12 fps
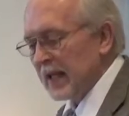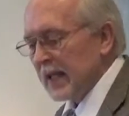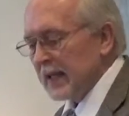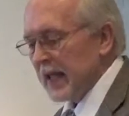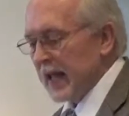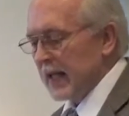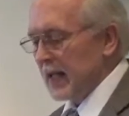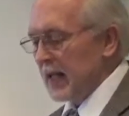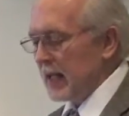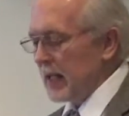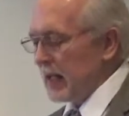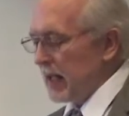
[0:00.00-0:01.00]
That
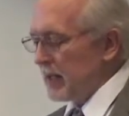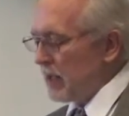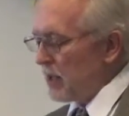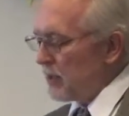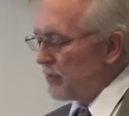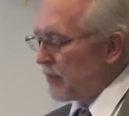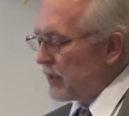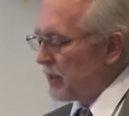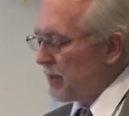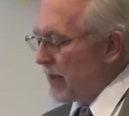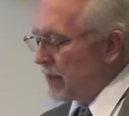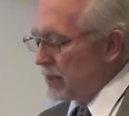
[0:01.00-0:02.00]
he and other
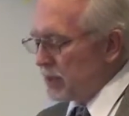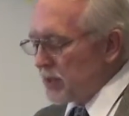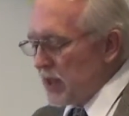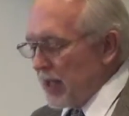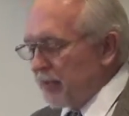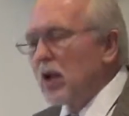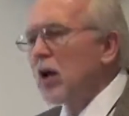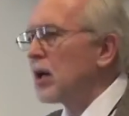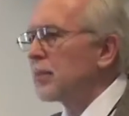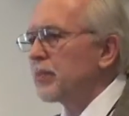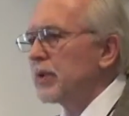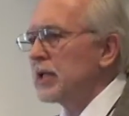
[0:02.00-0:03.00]
fundamentalists have
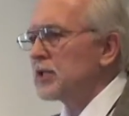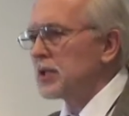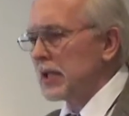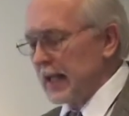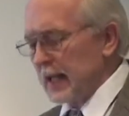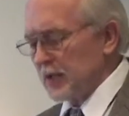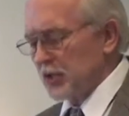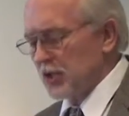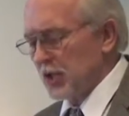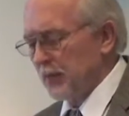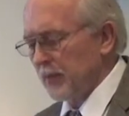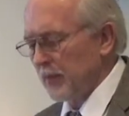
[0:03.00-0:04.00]
long preached against.
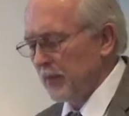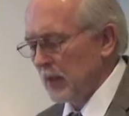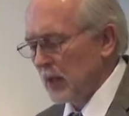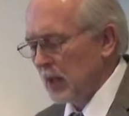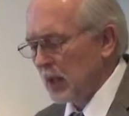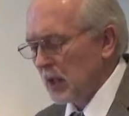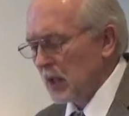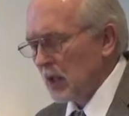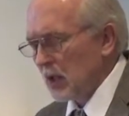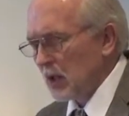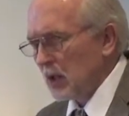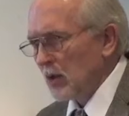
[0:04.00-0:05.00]

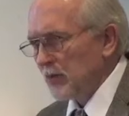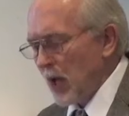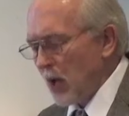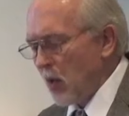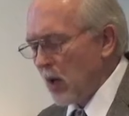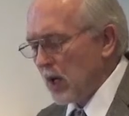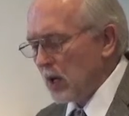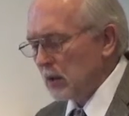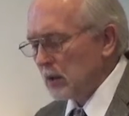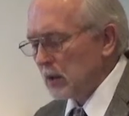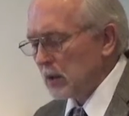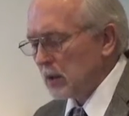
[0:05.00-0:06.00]

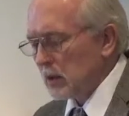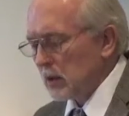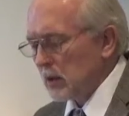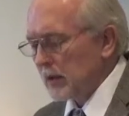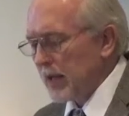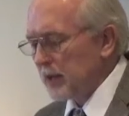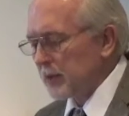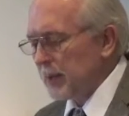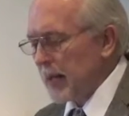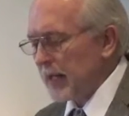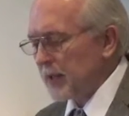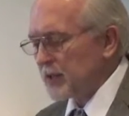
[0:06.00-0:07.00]
Falwell later
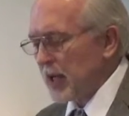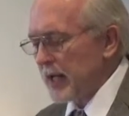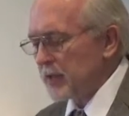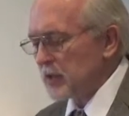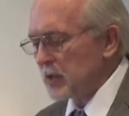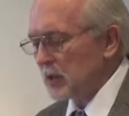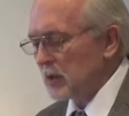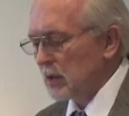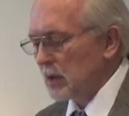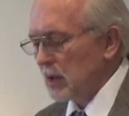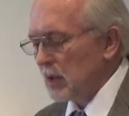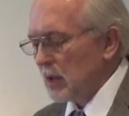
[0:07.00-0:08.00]
apologized,
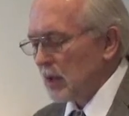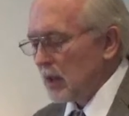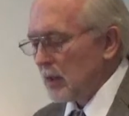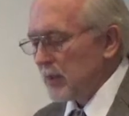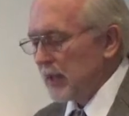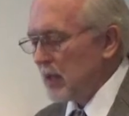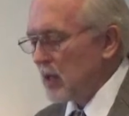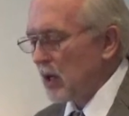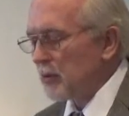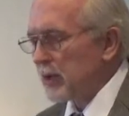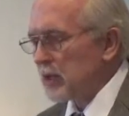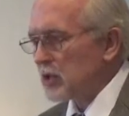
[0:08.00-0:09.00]
but he
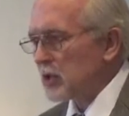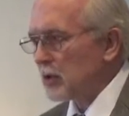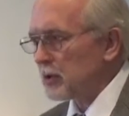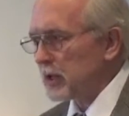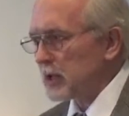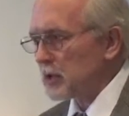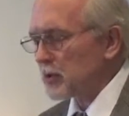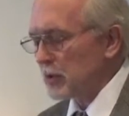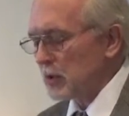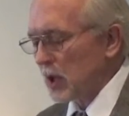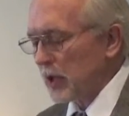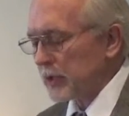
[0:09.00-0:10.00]
already showed his
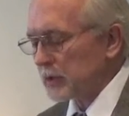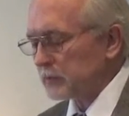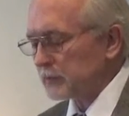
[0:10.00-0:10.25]
true heart.